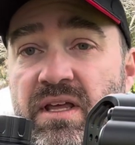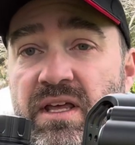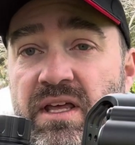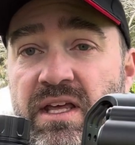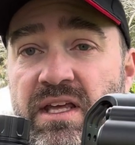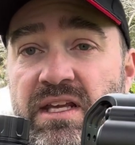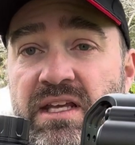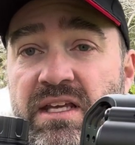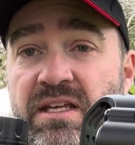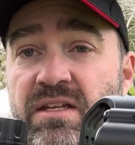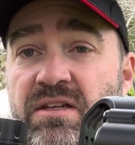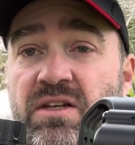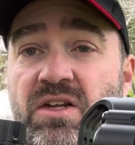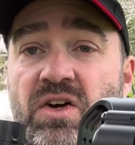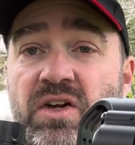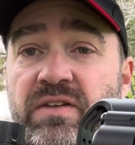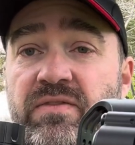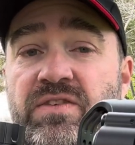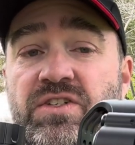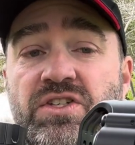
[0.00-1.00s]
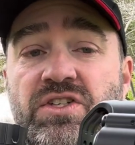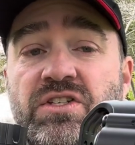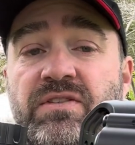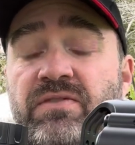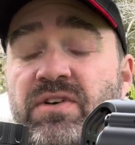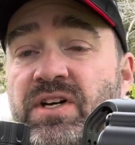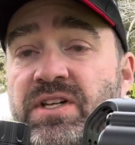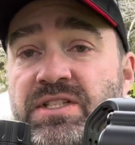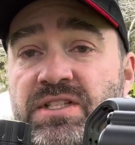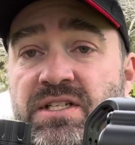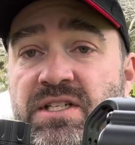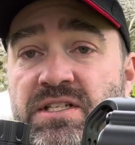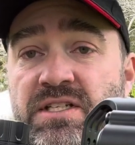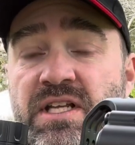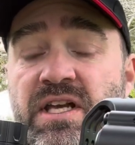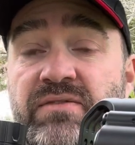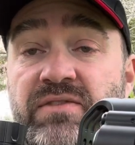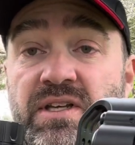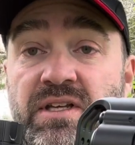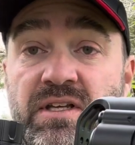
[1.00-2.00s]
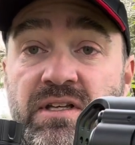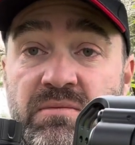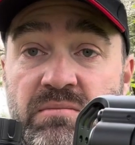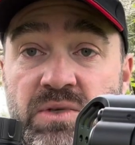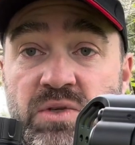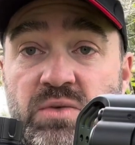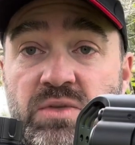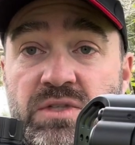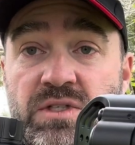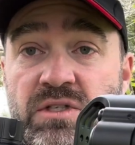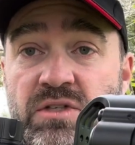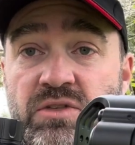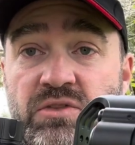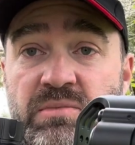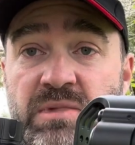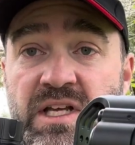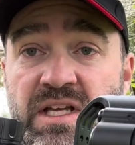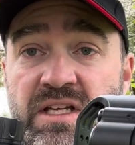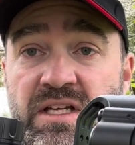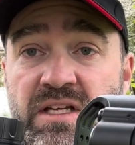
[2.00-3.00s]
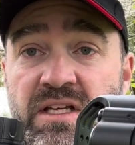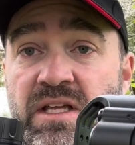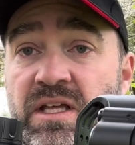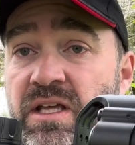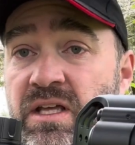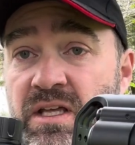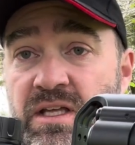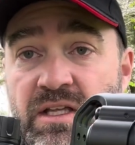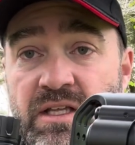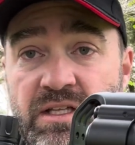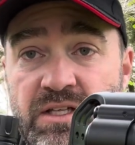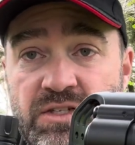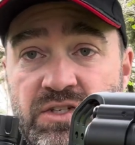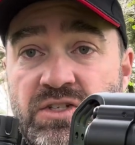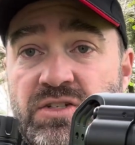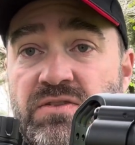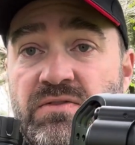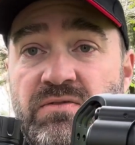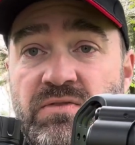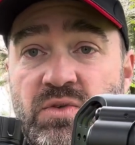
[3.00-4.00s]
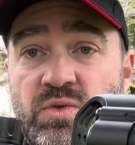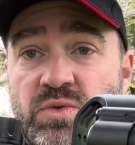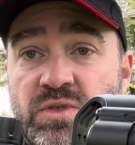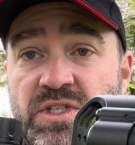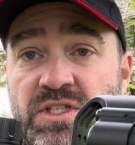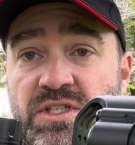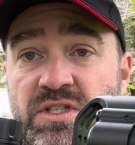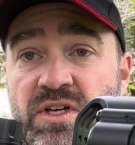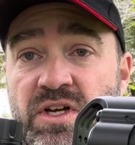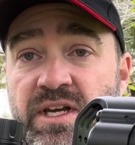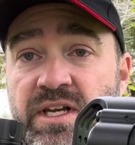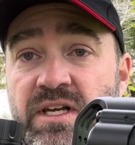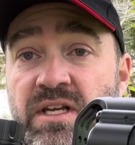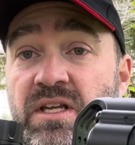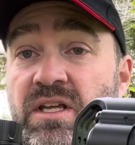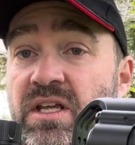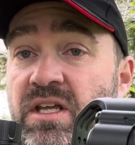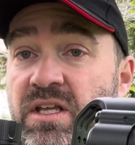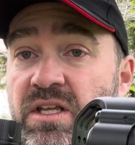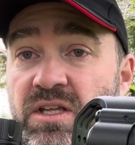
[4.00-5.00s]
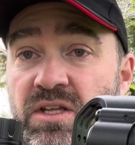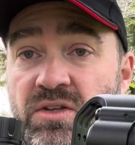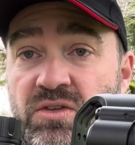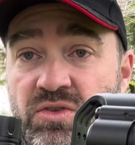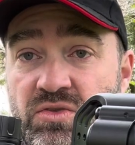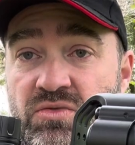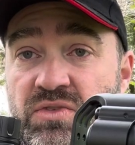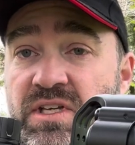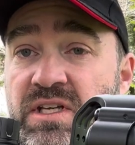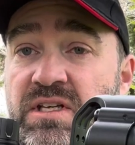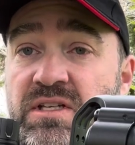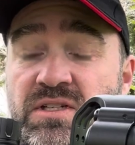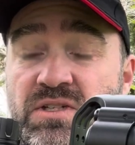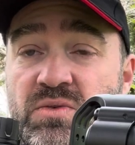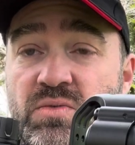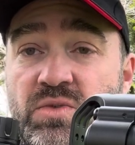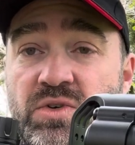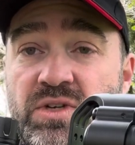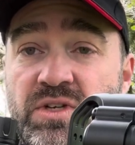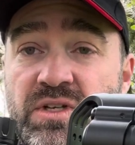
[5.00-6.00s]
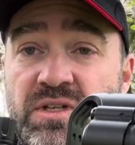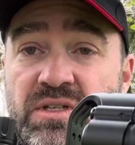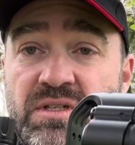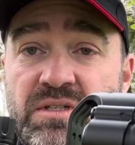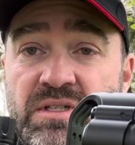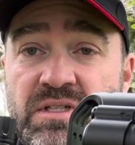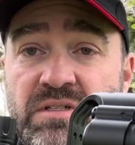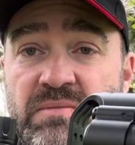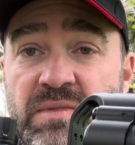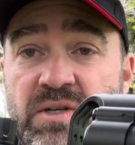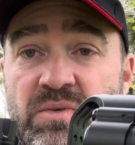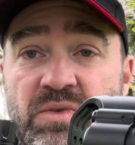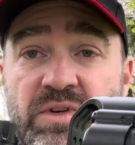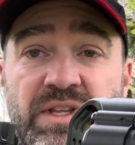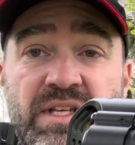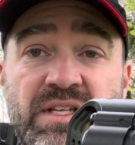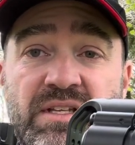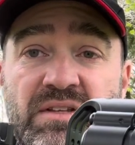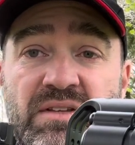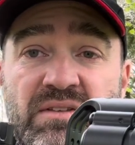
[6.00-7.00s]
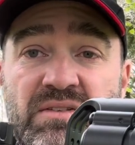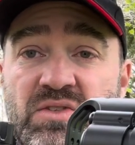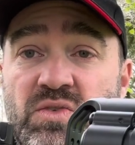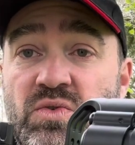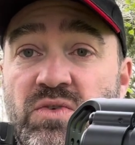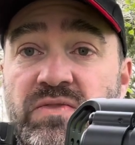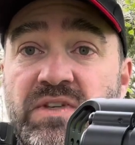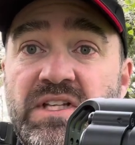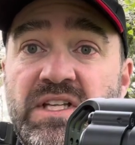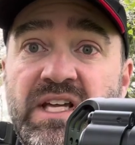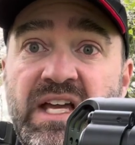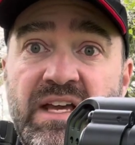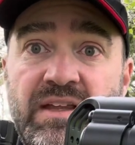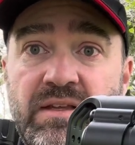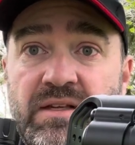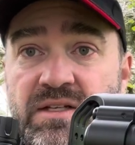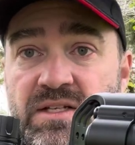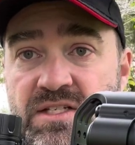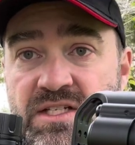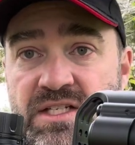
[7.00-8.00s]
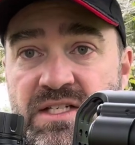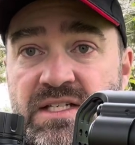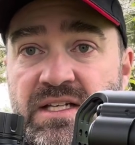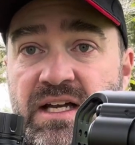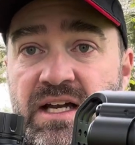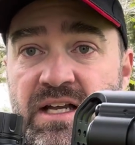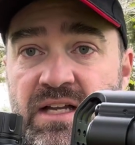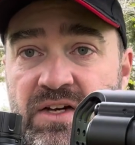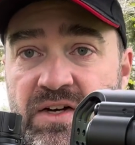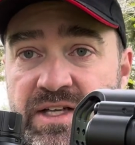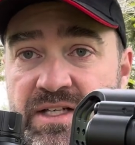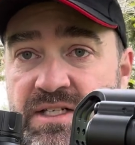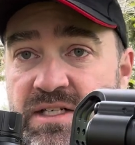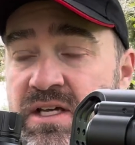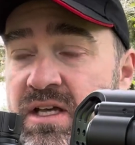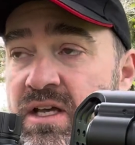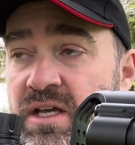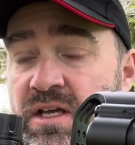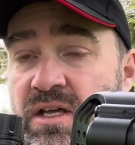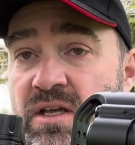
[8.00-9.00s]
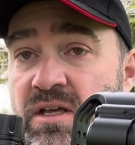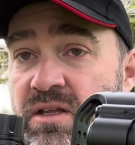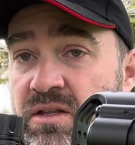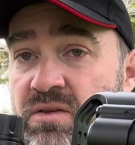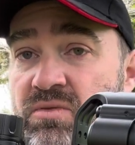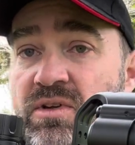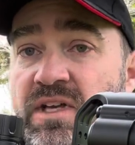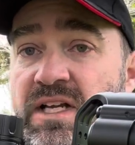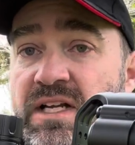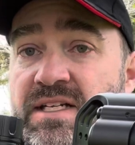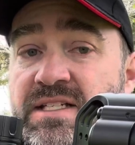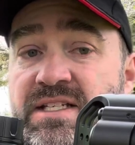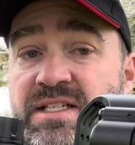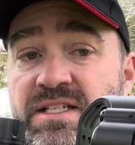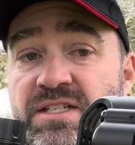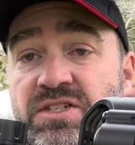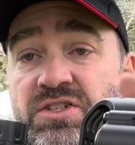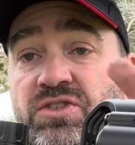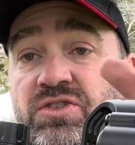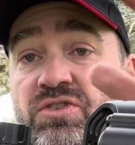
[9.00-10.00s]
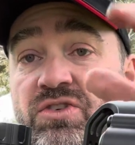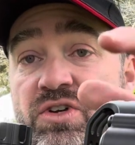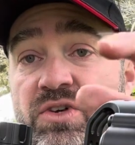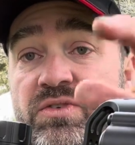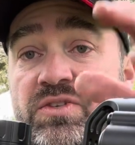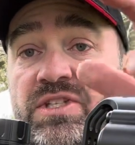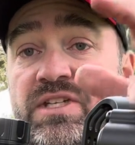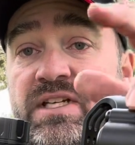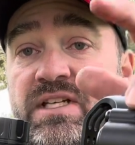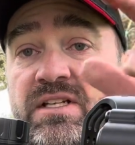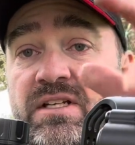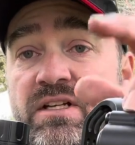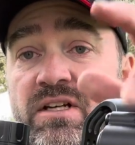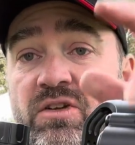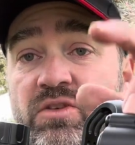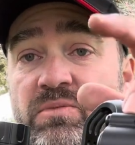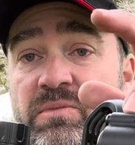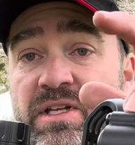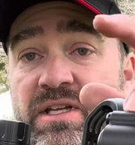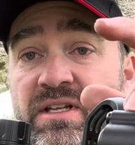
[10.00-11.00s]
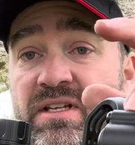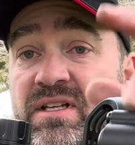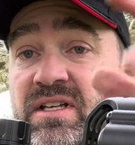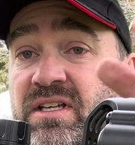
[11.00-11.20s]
Any night vision device that doesn't have an inbuilt illuminator is just a flawed design. You need it to work. Doesn't matter what they sort of indicate that it's starlight. The reality is you're going to need an illuminator.